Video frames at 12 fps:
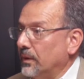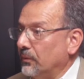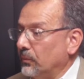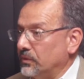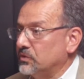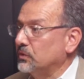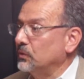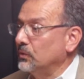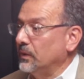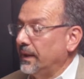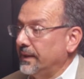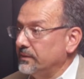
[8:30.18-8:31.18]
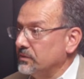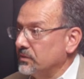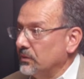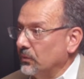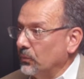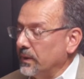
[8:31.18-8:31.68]
When school ends,
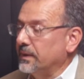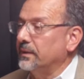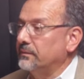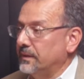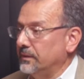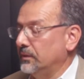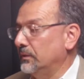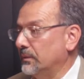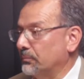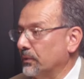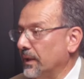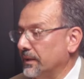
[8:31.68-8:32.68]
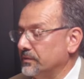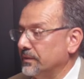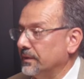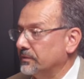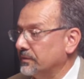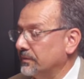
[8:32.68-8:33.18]
we continue the
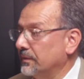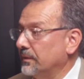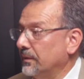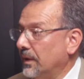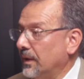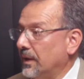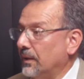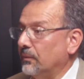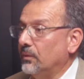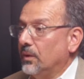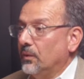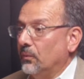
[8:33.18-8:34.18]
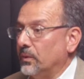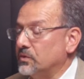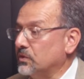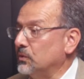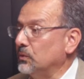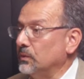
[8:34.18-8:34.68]
process. When
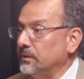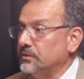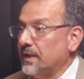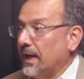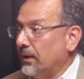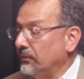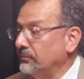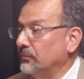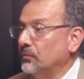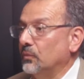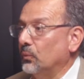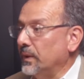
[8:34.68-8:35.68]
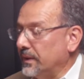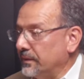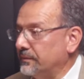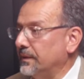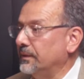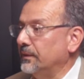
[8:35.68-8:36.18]
school is out, we
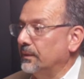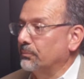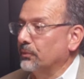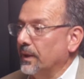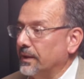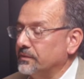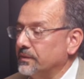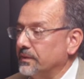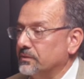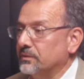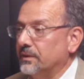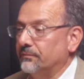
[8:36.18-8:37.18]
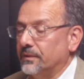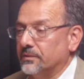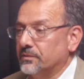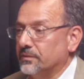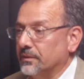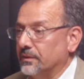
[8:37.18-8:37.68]
continue the process. If
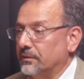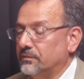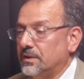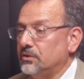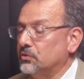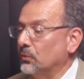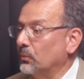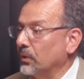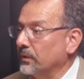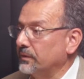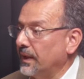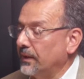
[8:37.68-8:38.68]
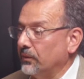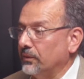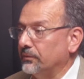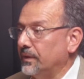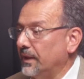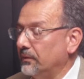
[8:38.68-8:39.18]
it's a teacher work day
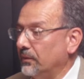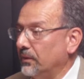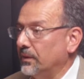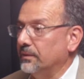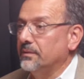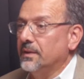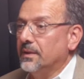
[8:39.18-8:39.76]
all day long,